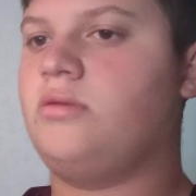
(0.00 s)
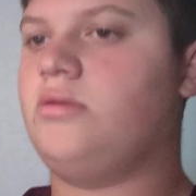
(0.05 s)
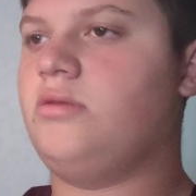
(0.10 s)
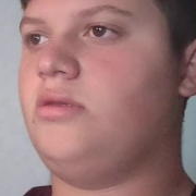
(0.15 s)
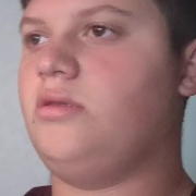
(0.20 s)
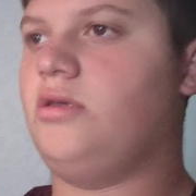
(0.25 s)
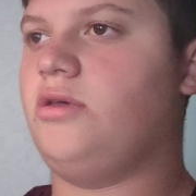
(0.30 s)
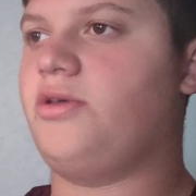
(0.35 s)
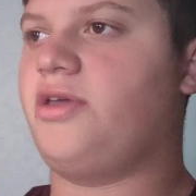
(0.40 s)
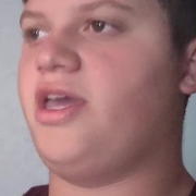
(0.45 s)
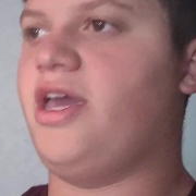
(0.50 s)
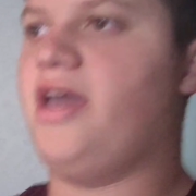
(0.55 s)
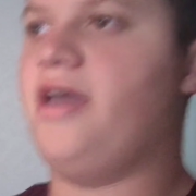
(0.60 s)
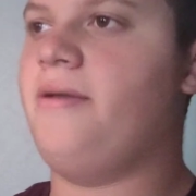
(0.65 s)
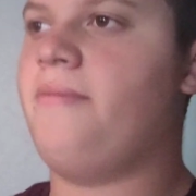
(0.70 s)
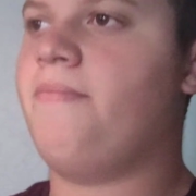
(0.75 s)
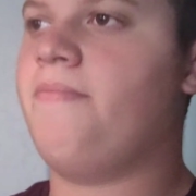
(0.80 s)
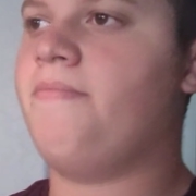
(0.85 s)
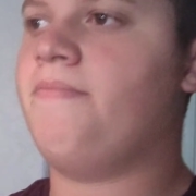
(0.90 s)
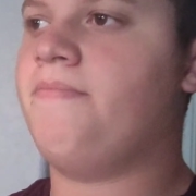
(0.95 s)

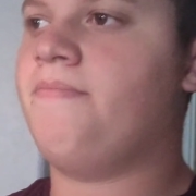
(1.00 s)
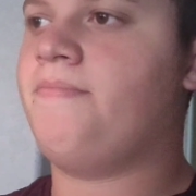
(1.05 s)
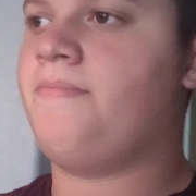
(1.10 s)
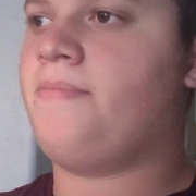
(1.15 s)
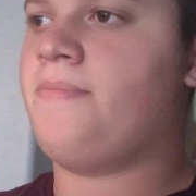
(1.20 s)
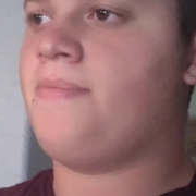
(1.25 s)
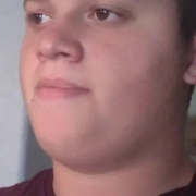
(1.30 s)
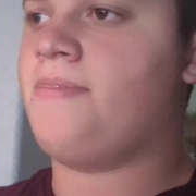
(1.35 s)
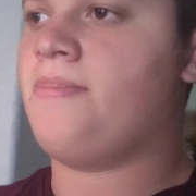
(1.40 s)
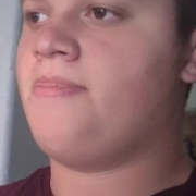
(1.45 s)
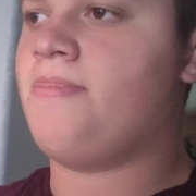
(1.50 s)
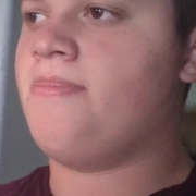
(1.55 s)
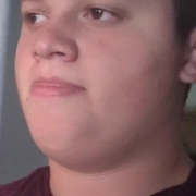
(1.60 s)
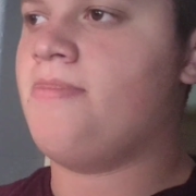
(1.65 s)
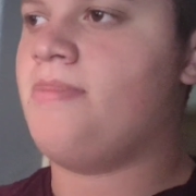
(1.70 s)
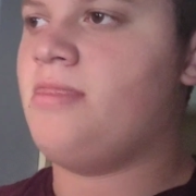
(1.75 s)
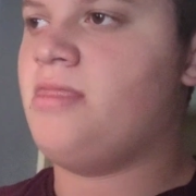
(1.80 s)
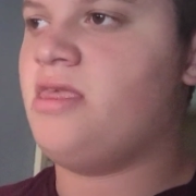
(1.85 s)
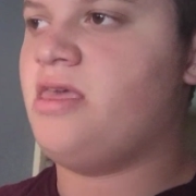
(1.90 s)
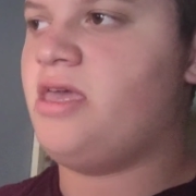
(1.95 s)
Okay.
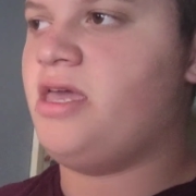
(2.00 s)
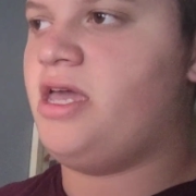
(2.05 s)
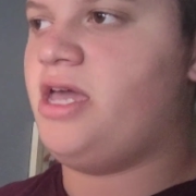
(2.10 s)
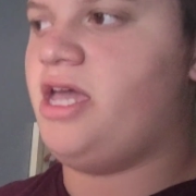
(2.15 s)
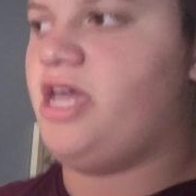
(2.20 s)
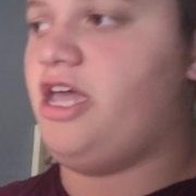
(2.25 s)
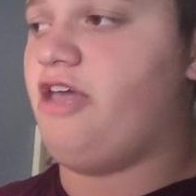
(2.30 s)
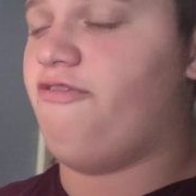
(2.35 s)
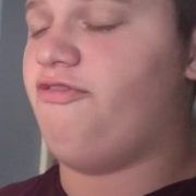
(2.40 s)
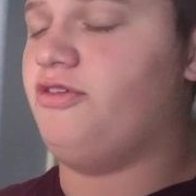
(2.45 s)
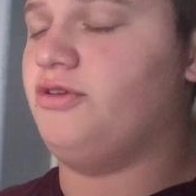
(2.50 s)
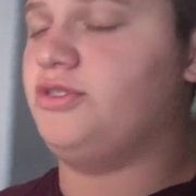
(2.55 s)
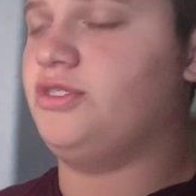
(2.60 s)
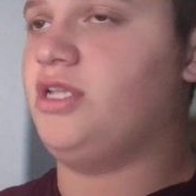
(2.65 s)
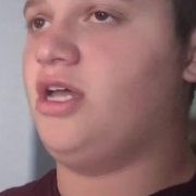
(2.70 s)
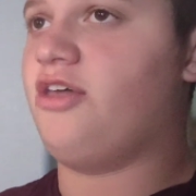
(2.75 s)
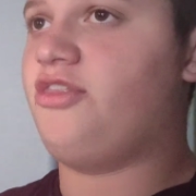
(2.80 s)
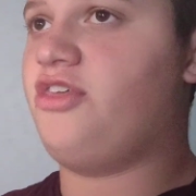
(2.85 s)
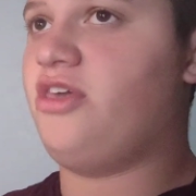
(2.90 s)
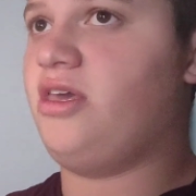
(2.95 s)
If there's
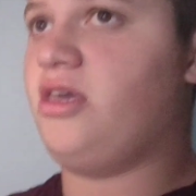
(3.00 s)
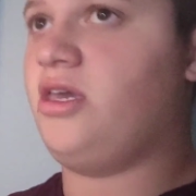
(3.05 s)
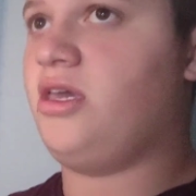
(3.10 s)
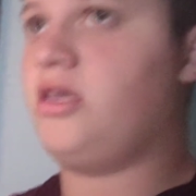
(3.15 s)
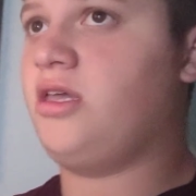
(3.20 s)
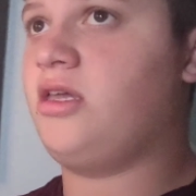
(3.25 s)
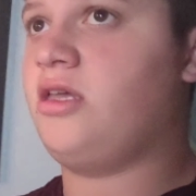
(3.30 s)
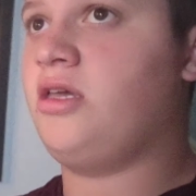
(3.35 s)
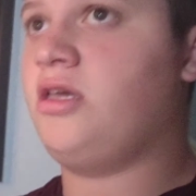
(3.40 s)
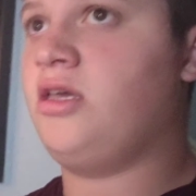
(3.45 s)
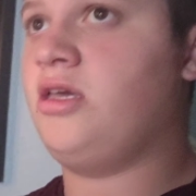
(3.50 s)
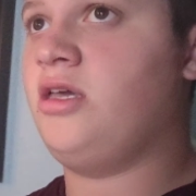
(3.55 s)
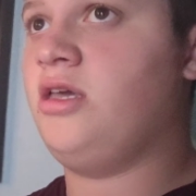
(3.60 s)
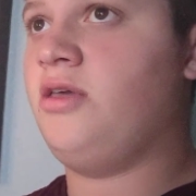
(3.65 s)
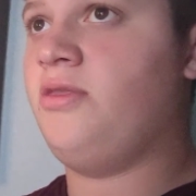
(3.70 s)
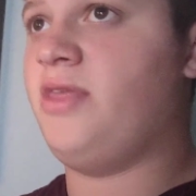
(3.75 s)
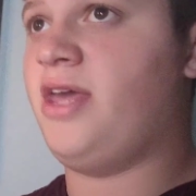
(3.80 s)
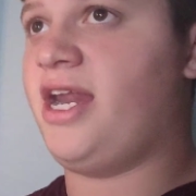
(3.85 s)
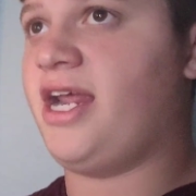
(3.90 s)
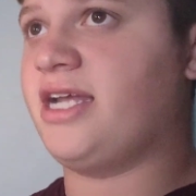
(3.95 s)
nothing
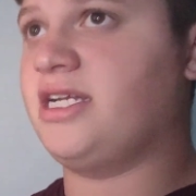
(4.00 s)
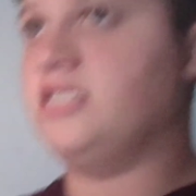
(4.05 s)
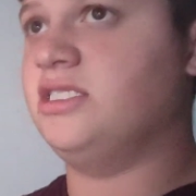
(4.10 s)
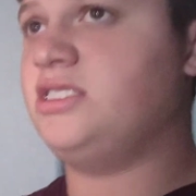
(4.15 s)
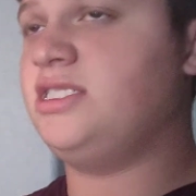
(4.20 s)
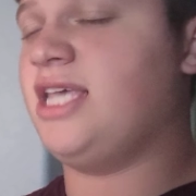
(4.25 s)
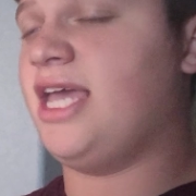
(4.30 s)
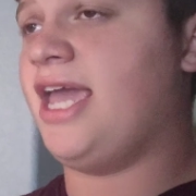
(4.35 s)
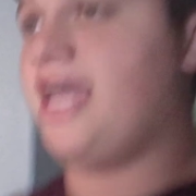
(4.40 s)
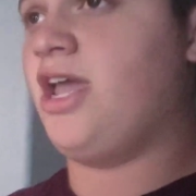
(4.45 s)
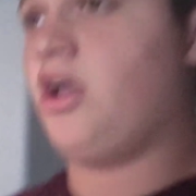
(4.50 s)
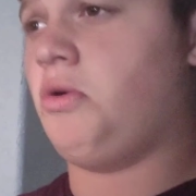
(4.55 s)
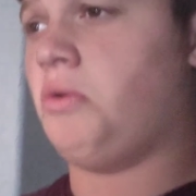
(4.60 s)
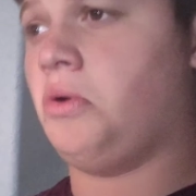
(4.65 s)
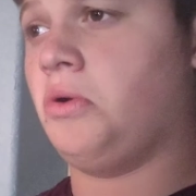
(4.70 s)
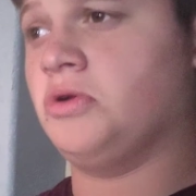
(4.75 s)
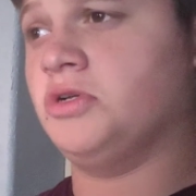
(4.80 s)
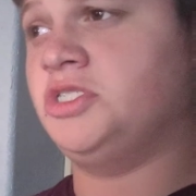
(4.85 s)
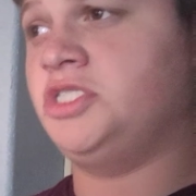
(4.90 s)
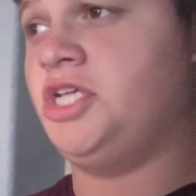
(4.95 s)
that I can say
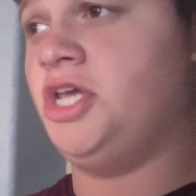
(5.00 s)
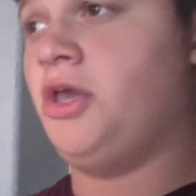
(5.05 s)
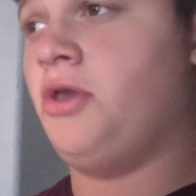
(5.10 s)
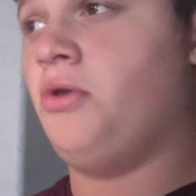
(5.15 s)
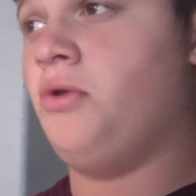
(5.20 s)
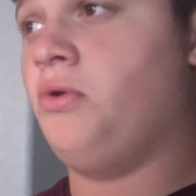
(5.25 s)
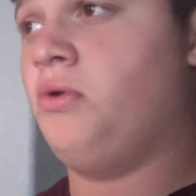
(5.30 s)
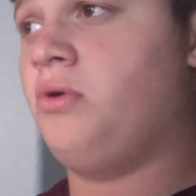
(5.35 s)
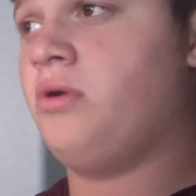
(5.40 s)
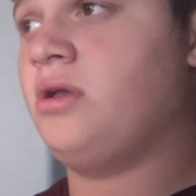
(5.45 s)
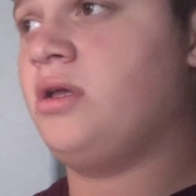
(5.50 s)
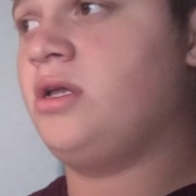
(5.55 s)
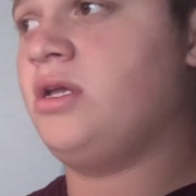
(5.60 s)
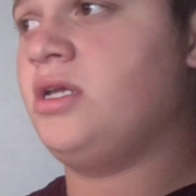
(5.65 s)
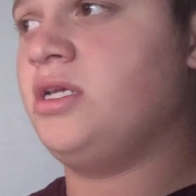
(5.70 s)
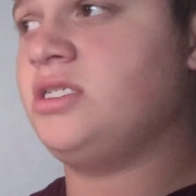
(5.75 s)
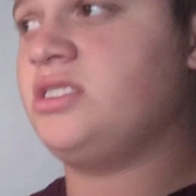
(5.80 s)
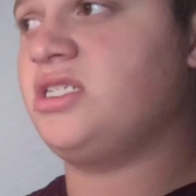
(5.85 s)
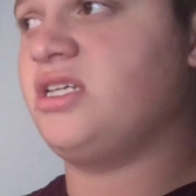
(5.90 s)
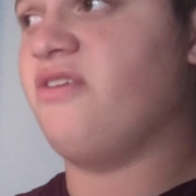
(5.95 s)
or do
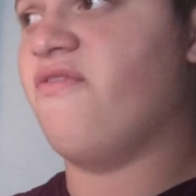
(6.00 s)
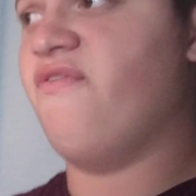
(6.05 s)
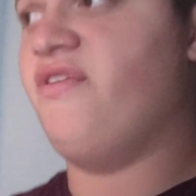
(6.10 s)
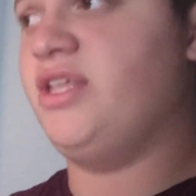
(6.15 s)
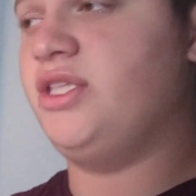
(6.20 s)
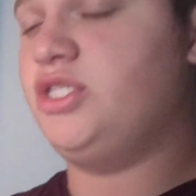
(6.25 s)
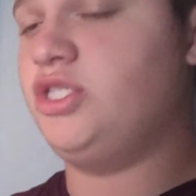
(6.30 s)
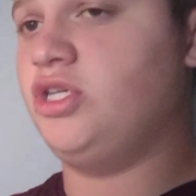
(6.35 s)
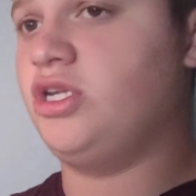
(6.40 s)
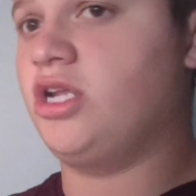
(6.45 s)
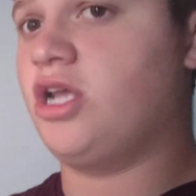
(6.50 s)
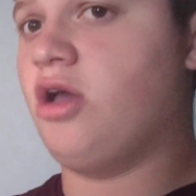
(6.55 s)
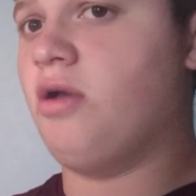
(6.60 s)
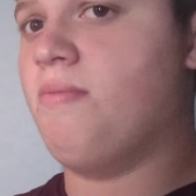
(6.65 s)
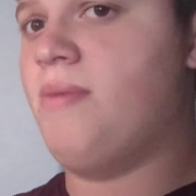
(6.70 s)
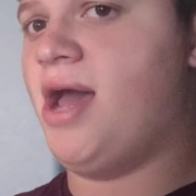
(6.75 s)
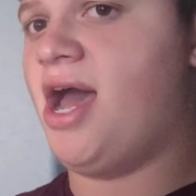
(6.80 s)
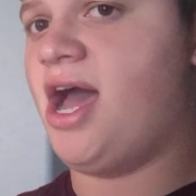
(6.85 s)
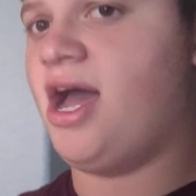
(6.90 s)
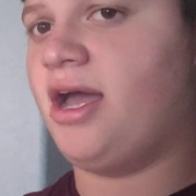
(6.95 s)
to convince you to go
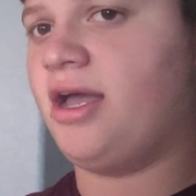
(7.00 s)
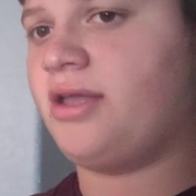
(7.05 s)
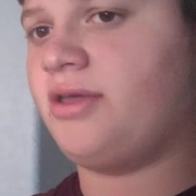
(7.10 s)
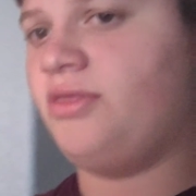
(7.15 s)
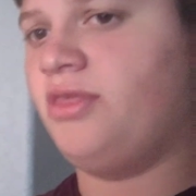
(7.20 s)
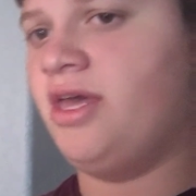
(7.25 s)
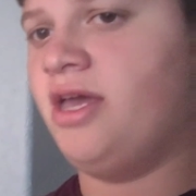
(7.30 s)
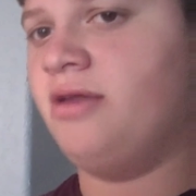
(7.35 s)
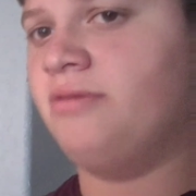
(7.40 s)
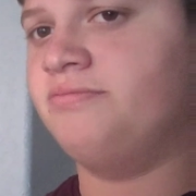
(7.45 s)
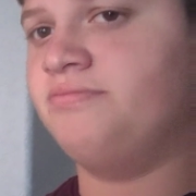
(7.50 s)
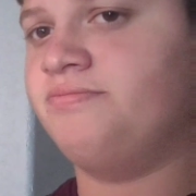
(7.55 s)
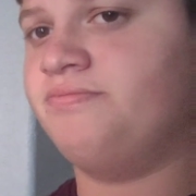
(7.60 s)
back, then